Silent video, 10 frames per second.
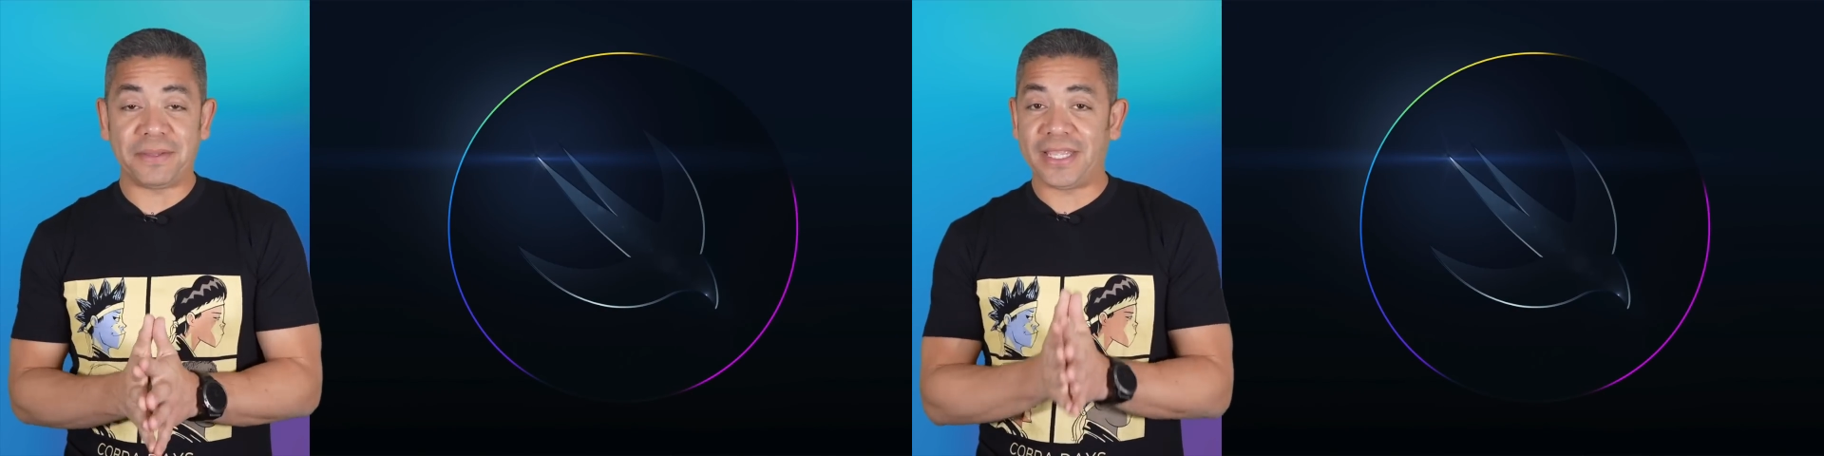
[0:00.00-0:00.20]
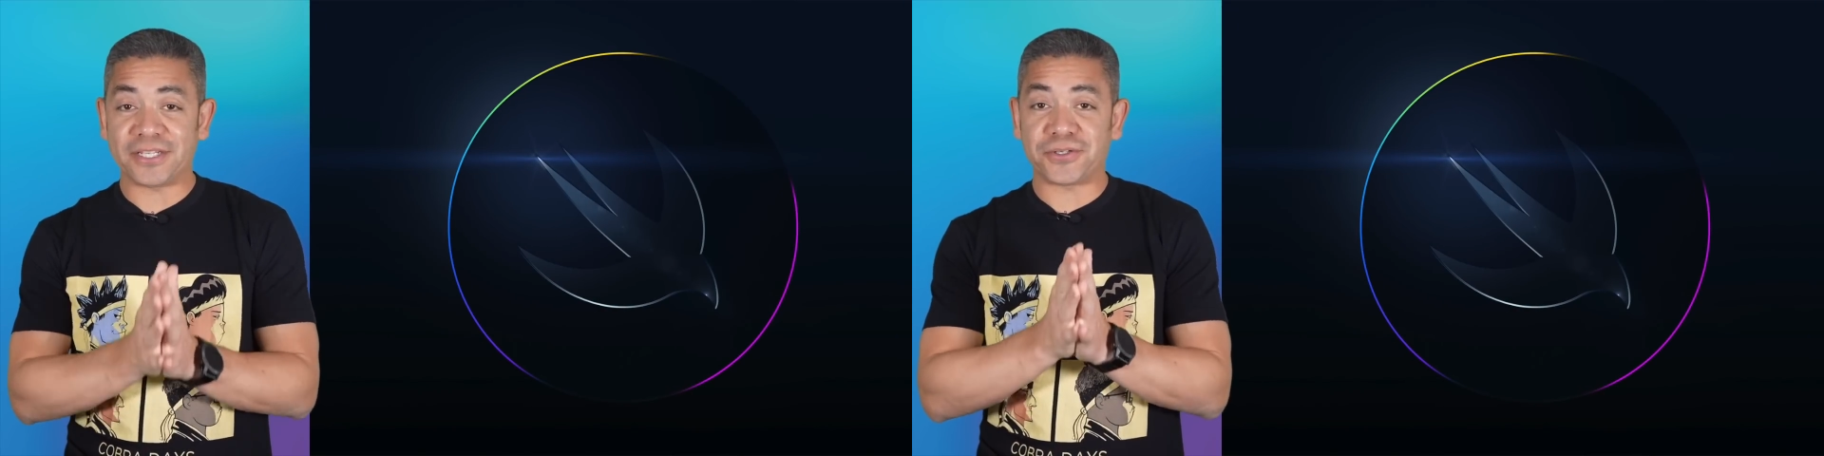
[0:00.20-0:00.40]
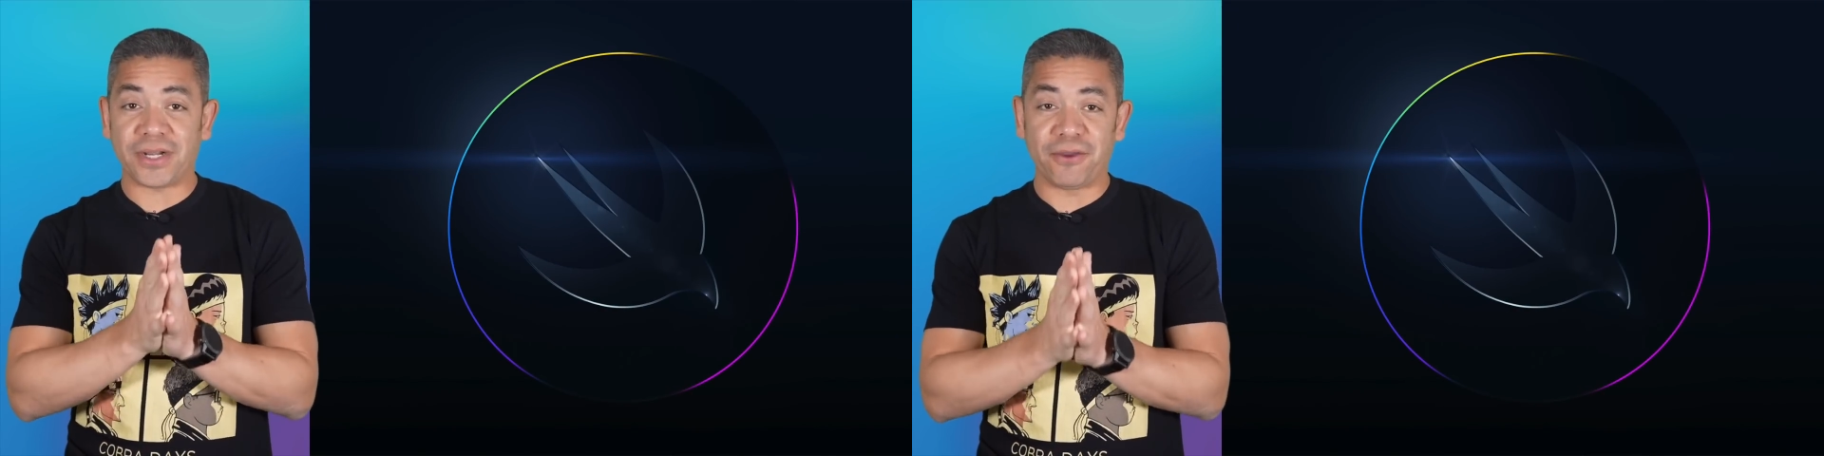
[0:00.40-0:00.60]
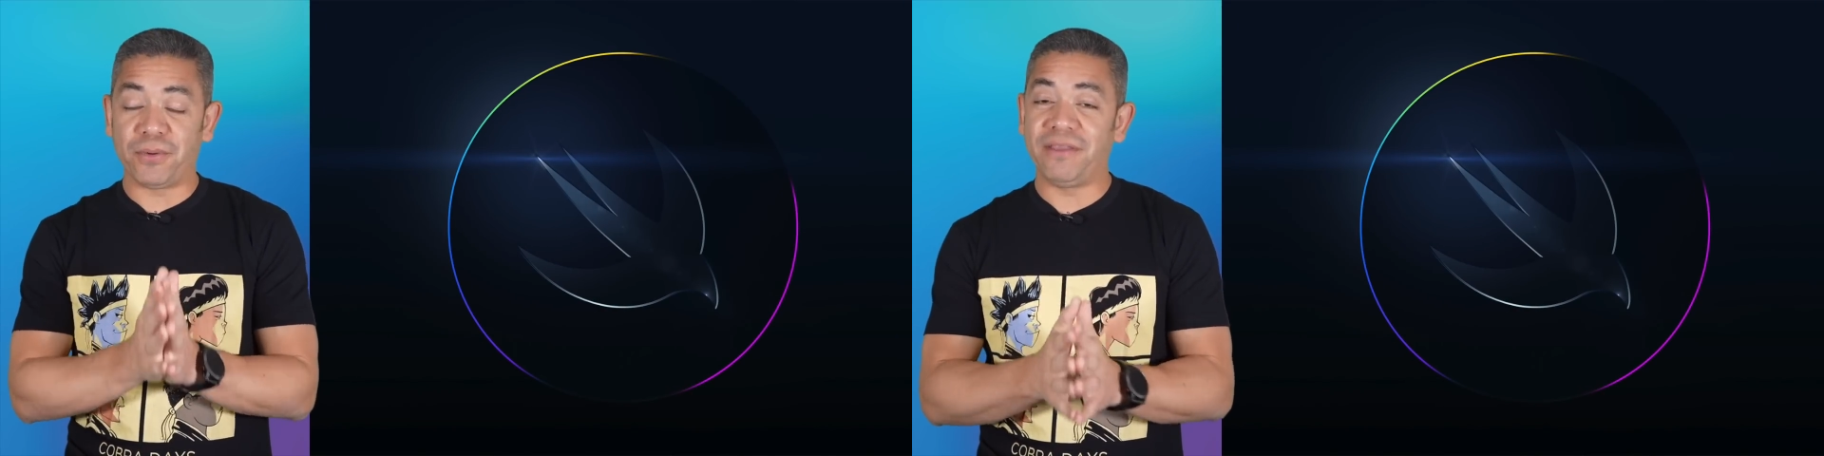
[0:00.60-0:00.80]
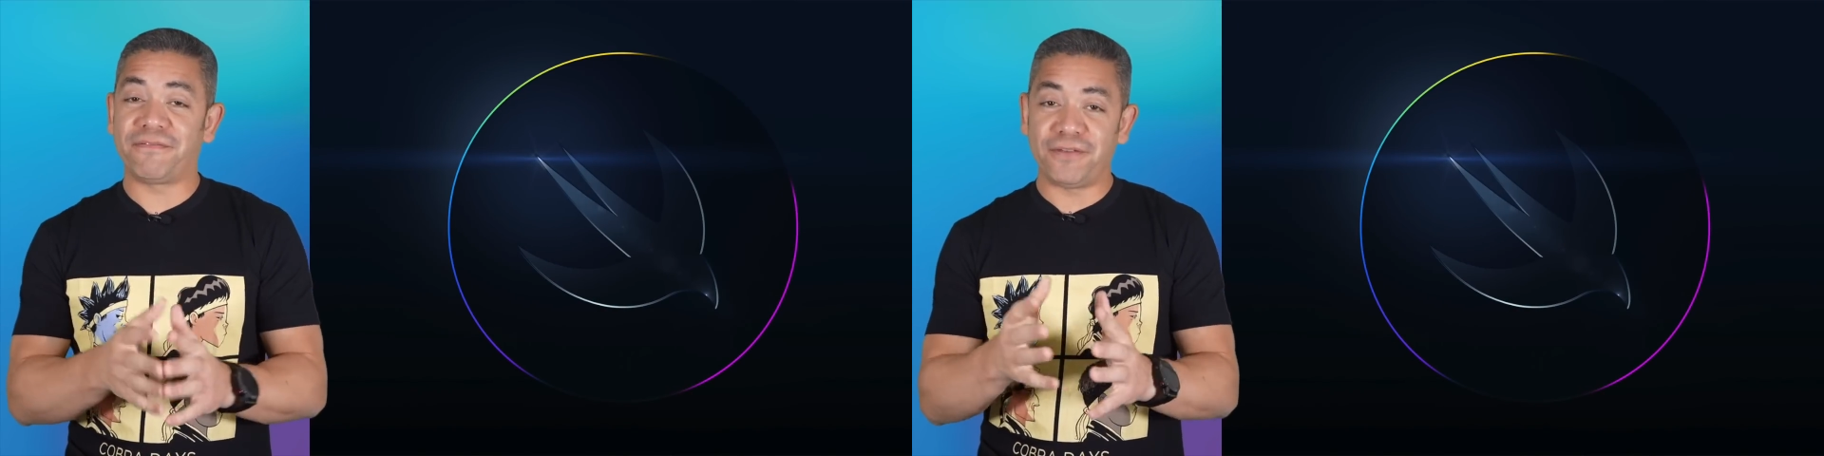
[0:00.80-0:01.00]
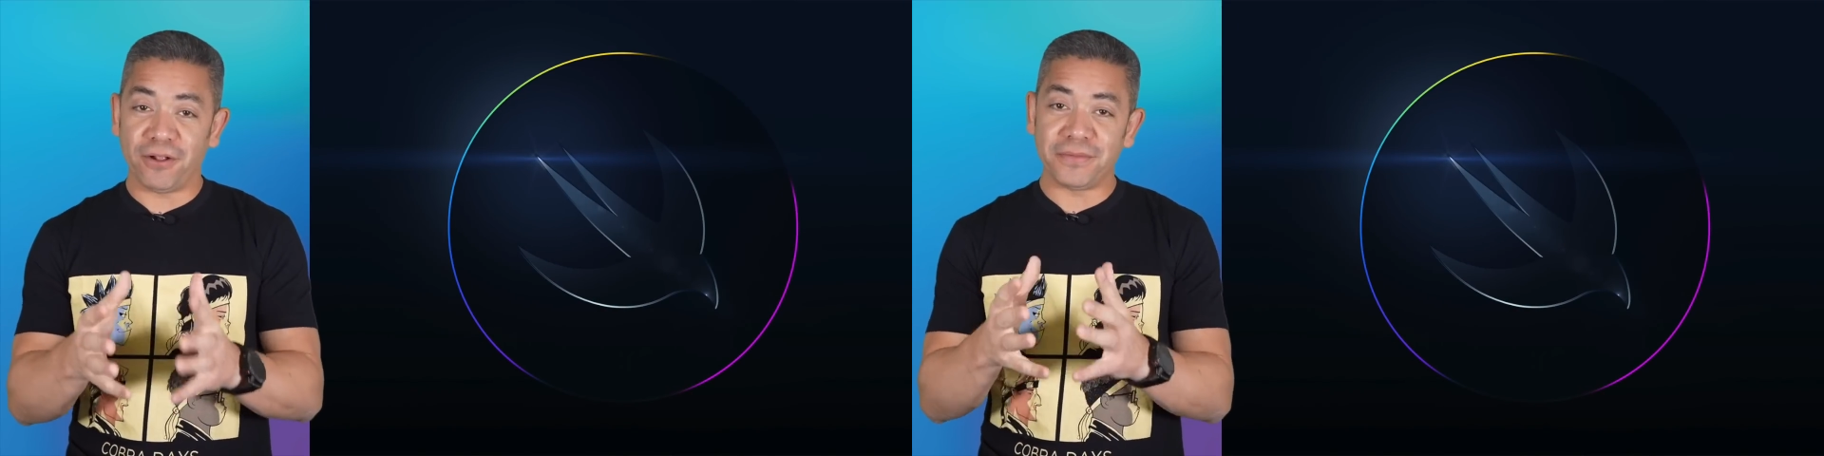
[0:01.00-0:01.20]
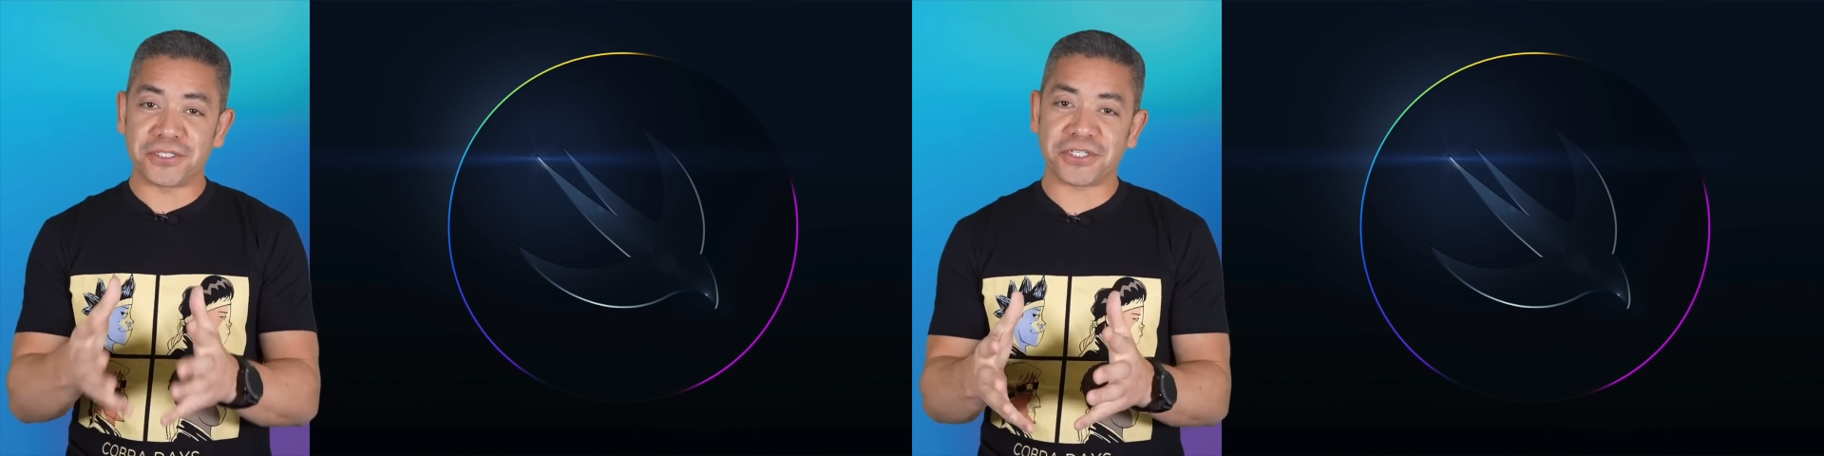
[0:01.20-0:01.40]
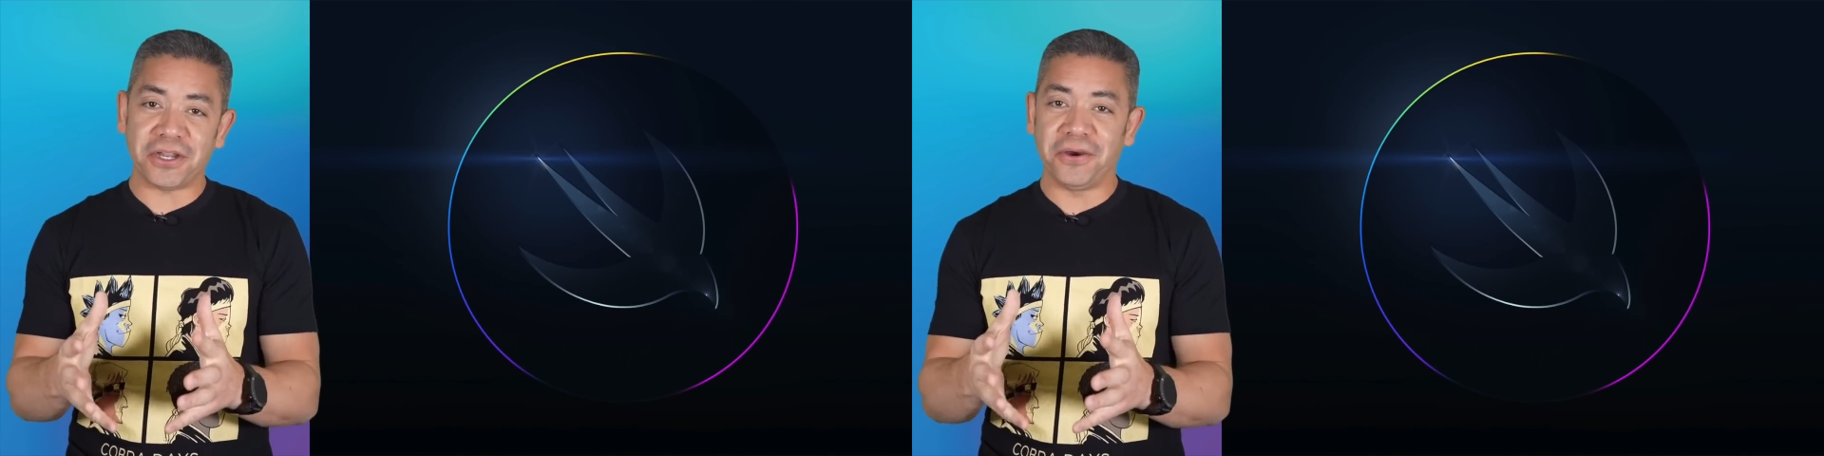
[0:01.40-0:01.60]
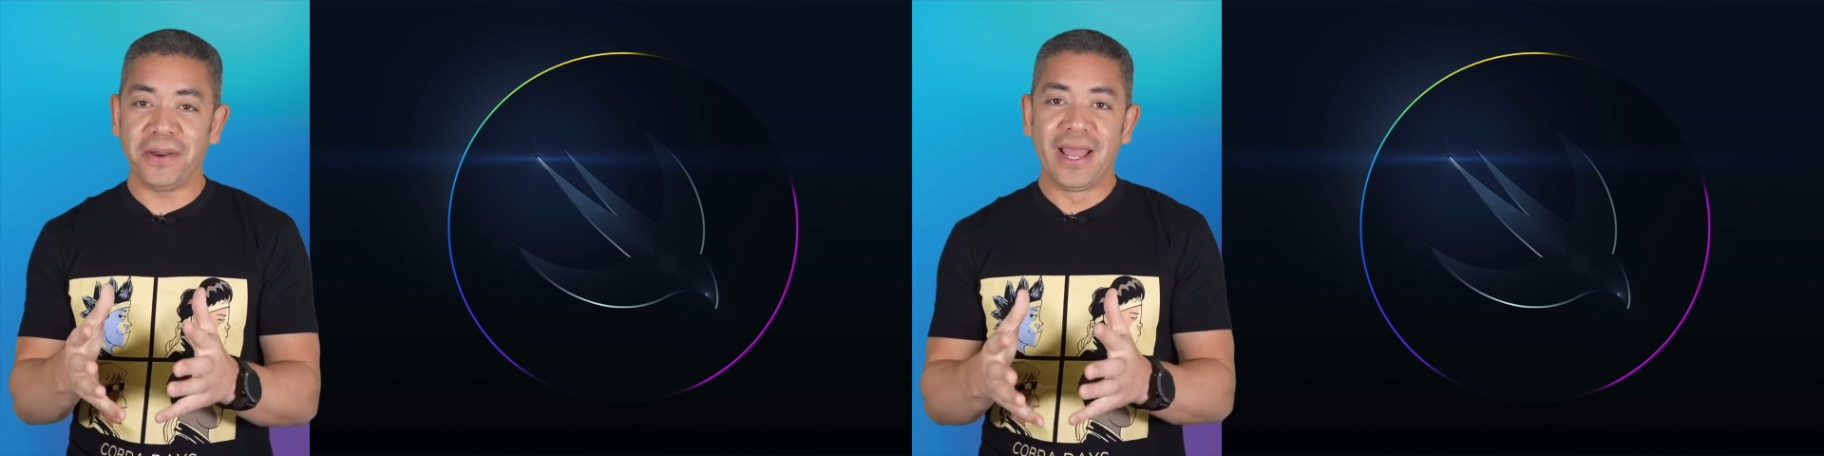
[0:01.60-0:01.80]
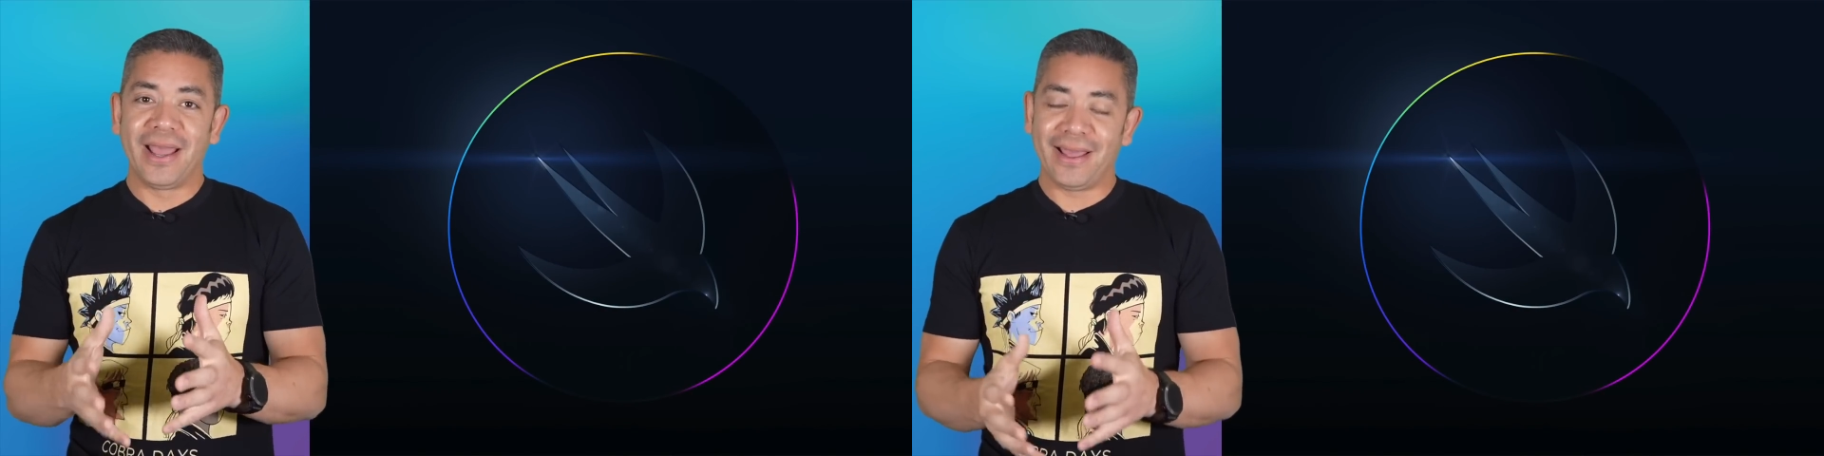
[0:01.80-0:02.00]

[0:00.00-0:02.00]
I mean, yesterday we filmed the show,